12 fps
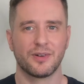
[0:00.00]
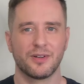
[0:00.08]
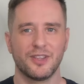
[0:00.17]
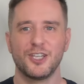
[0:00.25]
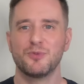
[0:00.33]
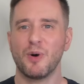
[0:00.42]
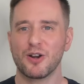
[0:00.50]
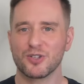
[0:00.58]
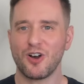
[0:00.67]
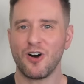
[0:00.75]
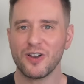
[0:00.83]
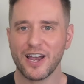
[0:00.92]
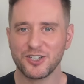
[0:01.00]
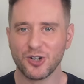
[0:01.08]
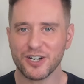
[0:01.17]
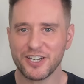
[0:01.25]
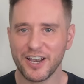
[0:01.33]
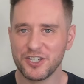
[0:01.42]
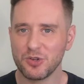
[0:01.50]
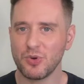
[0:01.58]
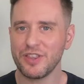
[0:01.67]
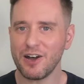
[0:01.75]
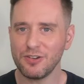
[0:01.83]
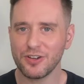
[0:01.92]
These bottles all catch our attention
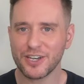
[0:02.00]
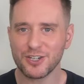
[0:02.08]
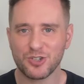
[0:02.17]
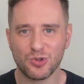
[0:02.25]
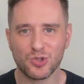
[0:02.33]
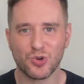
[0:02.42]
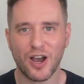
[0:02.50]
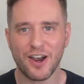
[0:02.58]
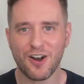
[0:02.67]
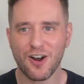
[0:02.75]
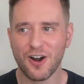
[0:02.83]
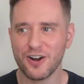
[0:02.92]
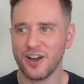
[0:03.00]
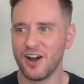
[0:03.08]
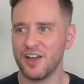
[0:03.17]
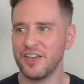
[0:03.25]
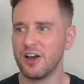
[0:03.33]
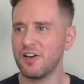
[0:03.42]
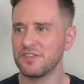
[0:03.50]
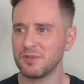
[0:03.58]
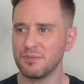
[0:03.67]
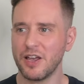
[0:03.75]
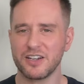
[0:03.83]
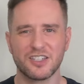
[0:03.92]
without looking too try-hard. They all have some
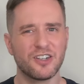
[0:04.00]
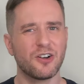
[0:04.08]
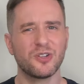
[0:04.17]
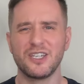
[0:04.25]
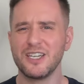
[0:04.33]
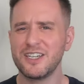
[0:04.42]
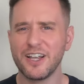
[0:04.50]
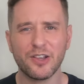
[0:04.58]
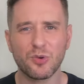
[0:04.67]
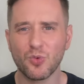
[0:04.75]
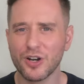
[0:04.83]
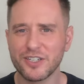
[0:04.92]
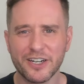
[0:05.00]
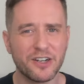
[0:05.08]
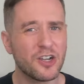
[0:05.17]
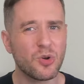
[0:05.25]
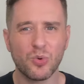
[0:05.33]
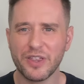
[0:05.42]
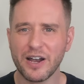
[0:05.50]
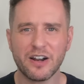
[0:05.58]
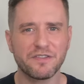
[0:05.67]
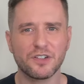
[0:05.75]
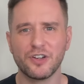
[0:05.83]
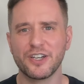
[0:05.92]
like subtle detailing worked in without
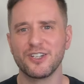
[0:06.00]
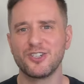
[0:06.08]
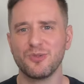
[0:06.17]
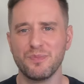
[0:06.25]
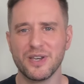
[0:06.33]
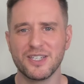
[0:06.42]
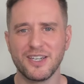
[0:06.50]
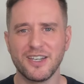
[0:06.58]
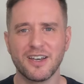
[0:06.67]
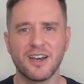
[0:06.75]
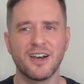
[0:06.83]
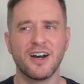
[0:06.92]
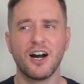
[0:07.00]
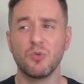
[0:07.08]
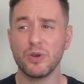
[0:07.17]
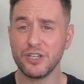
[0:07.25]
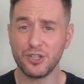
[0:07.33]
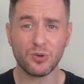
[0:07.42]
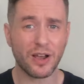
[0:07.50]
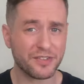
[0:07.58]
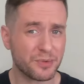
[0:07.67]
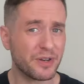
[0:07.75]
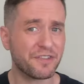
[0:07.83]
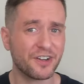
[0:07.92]
ever looking too busy. We do have
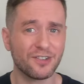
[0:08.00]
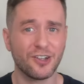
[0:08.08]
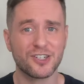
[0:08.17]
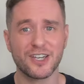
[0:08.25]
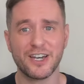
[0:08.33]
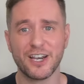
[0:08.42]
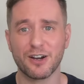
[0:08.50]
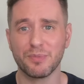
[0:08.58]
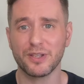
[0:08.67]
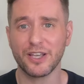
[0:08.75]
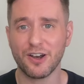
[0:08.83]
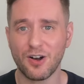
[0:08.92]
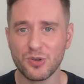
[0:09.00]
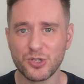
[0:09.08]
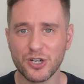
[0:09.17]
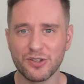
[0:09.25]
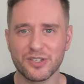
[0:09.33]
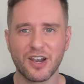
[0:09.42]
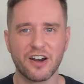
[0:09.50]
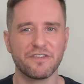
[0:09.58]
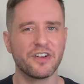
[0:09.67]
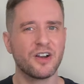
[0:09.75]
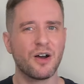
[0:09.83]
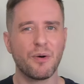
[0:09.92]
some different looks in here, but they all share this kind of
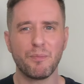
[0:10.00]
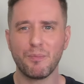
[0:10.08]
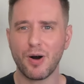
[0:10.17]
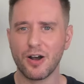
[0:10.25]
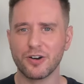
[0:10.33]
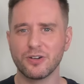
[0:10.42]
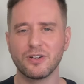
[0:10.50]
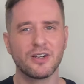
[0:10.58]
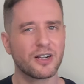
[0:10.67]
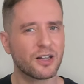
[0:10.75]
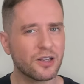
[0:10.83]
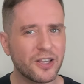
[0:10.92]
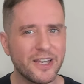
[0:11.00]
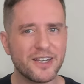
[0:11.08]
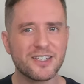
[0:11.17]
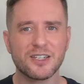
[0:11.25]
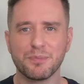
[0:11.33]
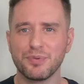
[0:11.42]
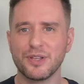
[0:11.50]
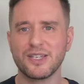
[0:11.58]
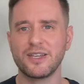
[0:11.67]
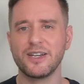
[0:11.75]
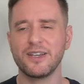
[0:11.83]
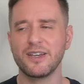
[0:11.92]
modern, clean
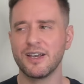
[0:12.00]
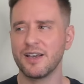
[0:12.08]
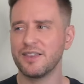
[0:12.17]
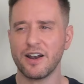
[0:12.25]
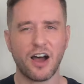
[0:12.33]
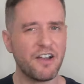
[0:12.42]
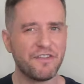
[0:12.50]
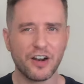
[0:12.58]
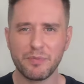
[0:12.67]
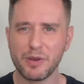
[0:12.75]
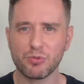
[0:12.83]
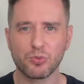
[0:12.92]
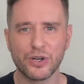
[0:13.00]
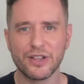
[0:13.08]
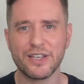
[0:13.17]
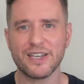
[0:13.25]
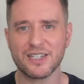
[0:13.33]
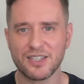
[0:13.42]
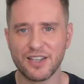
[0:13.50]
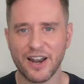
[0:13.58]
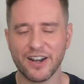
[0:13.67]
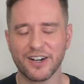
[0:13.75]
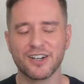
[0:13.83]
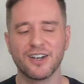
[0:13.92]
simplicity that I find to be really
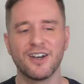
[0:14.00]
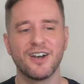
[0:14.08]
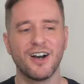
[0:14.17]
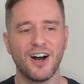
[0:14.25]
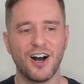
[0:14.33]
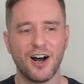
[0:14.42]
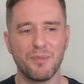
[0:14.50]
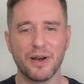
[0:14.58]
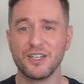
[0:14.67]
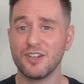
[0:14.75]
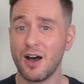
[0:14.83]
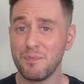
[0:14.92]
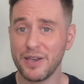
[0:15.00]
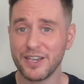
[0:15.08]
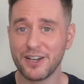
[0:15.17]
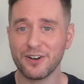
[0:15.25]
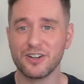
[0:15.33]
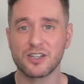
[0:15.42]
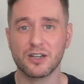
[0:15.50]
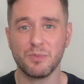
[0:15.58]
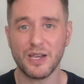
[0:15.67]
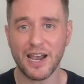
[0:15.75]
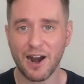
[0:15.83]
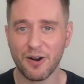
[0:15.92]
aesthetic. My top pick here is going to
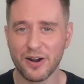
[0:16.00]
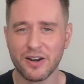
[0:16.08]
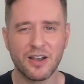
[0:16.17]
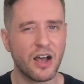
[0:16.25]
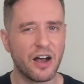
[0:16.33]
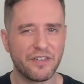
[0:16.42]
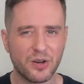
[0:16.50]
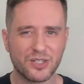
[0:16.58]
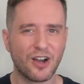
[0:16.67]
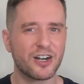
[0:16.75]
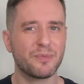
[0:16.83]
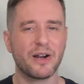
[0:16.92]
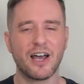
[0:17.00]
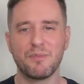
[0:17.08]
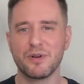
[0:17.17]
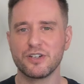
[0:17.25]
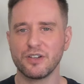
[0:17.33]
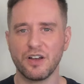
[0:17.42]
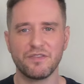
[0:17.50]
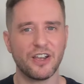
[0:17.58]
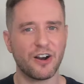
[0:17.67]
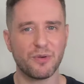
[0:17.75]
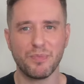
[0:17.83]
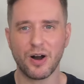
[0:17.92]
be Arran. I've always talked about how much I love the
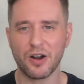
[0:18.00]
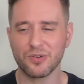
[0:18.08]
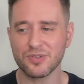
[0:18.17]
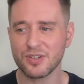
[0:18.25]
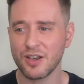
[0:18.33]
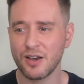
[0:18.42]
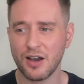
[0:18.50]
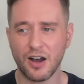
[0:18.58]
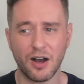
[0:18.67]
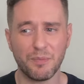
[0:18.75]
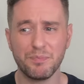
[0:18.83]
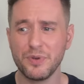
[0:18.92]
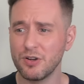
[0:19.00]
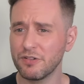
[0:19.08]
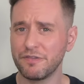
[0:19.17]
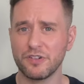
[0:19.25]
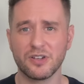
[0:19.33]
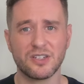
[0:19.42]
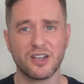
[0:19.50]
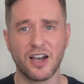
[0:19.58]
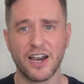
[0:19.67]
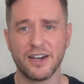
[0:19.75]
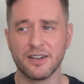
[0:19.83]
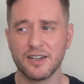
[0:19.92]
Arran bottles. Beautiful
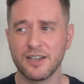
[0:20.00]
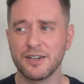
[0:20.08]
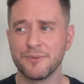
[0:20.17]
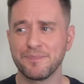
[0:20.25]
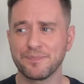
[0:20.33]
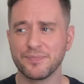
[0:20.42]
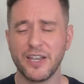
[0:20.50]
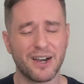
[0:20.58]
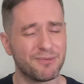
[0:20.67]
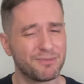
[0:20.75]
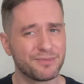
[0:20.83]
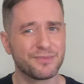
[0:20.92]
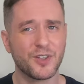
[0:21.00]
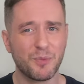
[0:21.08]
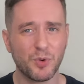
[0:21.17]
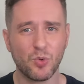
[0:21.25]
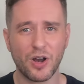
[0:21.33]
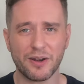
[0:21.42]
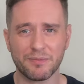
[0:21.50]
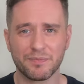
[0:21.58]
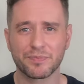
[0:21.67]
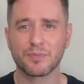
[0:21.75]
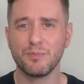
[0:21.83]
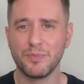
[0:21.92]
design. Yeah, number one,
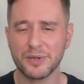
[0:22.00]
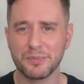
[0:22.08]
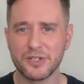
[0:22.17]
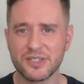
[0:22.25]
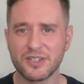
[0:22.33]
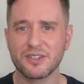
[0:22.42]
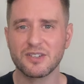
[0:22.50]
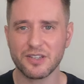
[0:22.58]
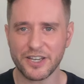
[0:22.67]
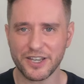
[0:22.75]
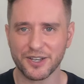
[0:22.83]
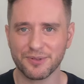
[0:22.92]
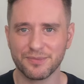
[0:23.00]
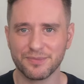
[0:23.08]
Minimalist Sleek.